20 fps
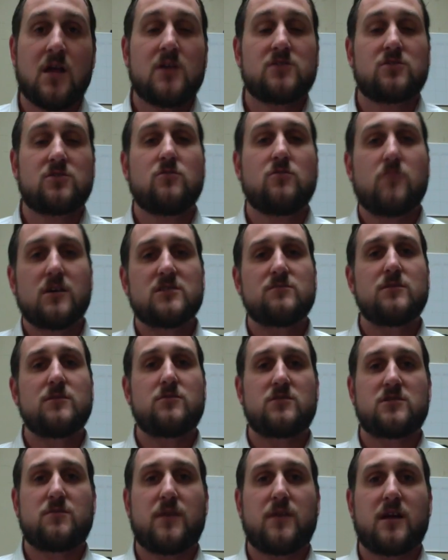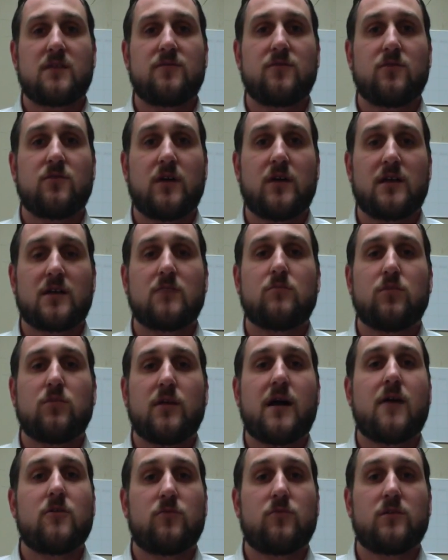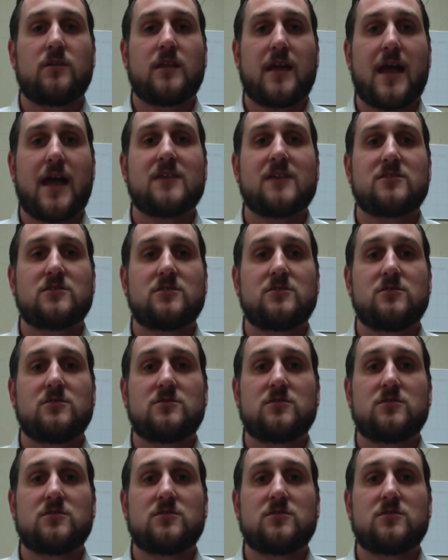So you must be respectful and comply with what they ask you to do.